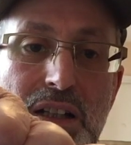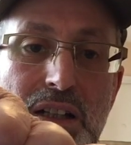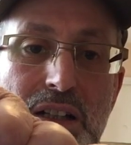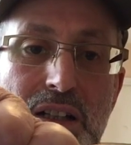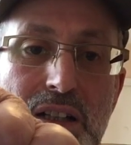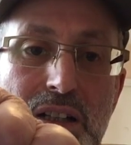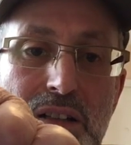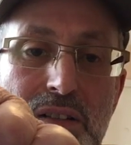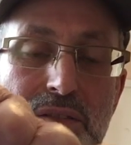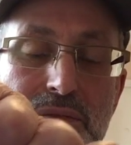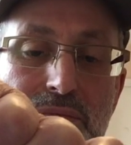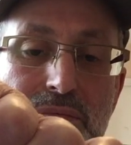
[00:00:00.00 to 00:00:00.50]

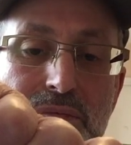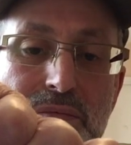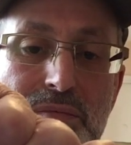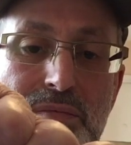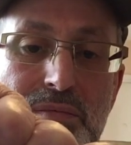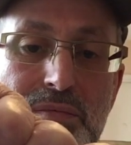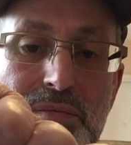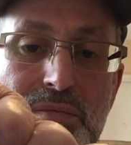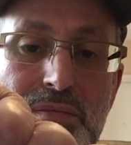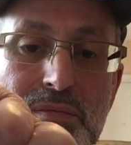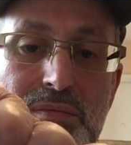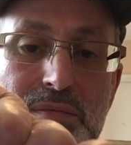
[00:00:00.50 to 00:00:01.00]
I
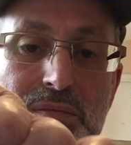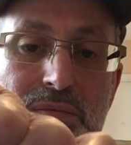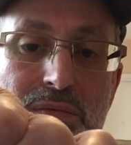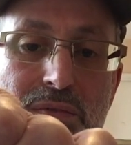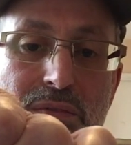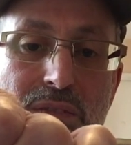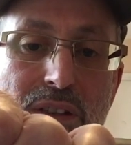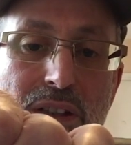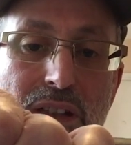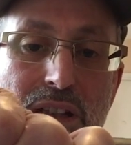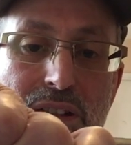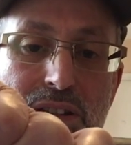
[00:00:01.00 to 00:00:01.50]

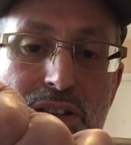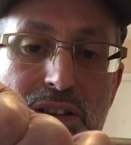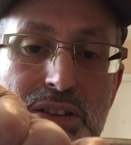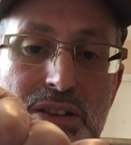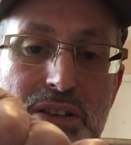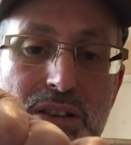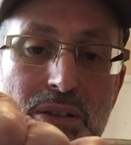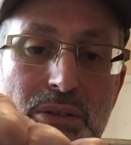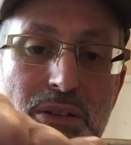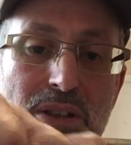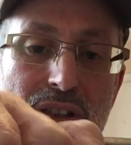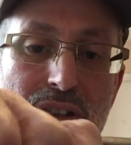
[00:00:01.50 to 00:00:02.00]

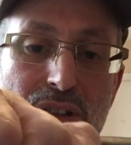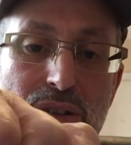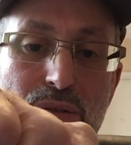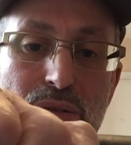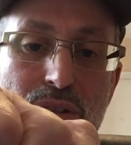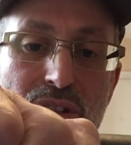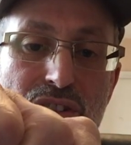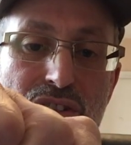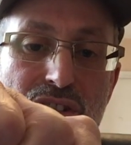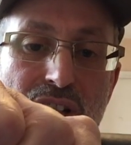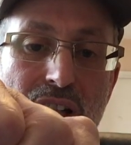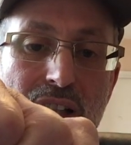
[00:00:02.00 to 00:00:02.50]
just don't want to
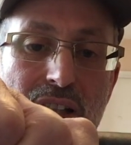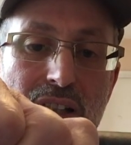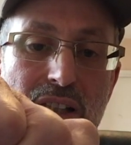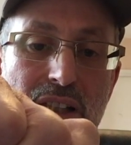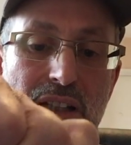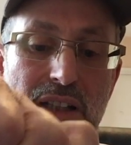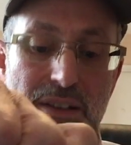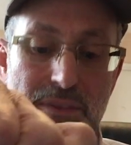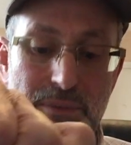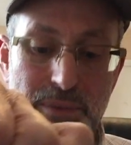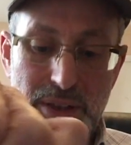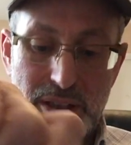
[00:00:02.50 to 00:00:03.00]
do it
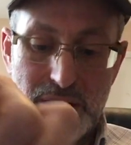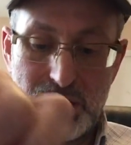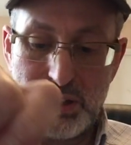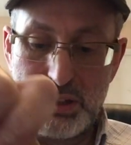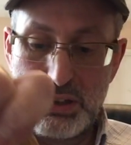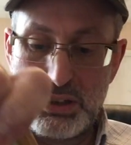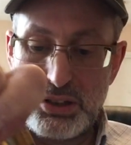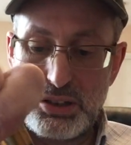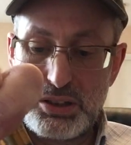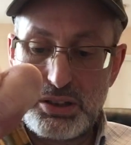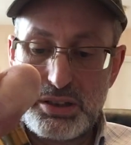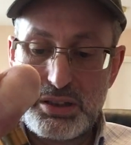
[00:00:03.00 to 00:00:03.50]
gently
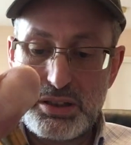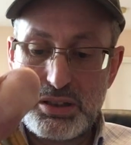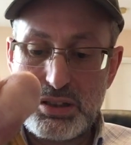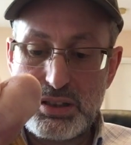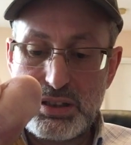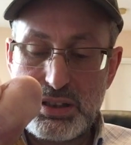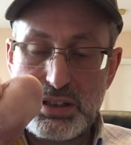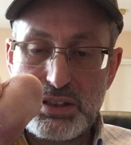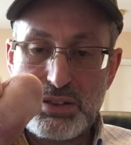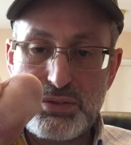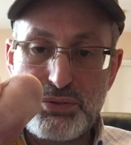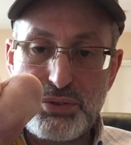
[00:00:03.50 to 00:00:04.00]
because
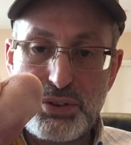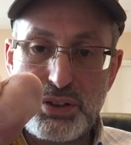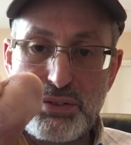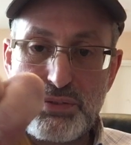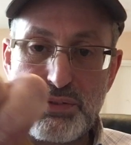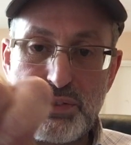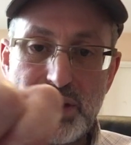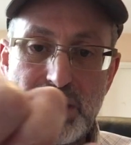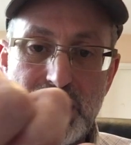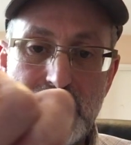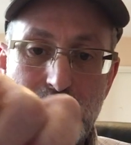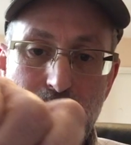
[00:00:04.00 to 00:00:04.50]
it's full
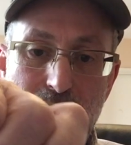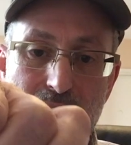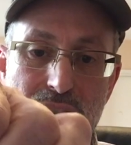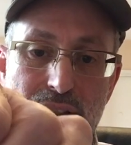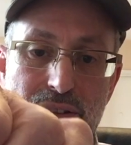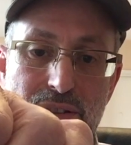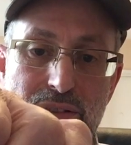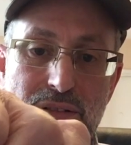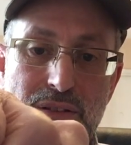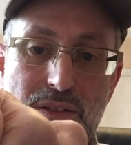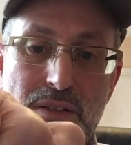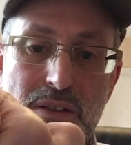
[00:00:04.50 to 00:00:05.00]
of
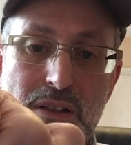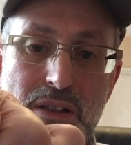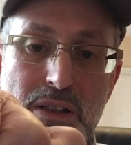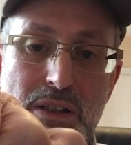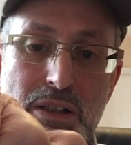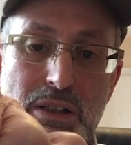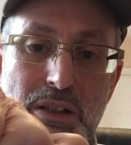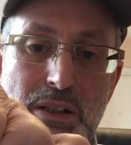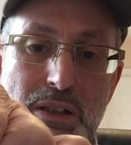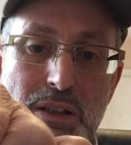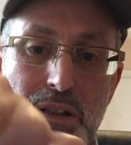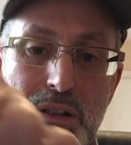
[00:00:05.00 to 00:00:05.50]
liquid,
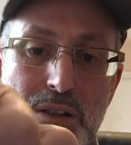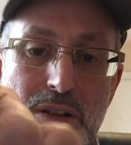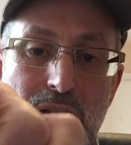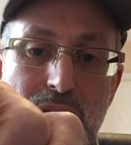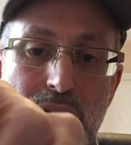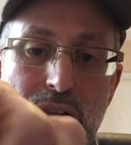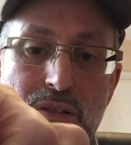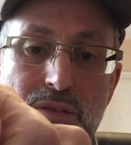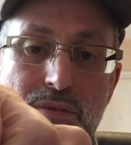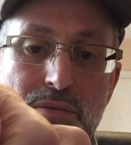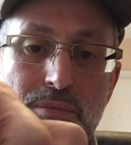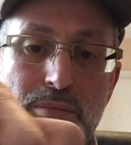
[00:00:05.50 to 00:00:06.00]

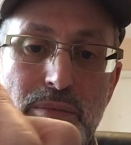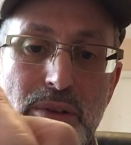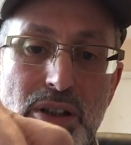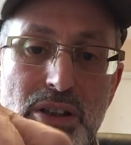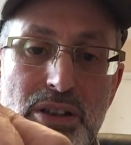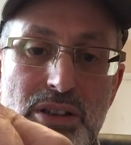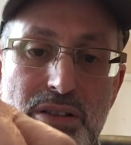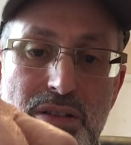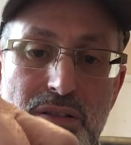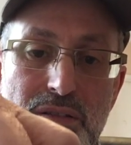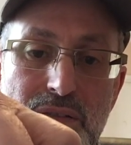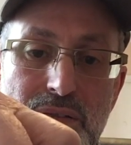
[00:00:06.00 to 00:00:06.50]

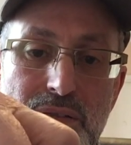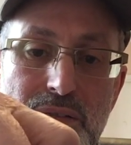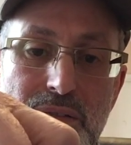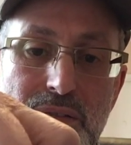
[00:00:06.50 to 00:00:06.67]
but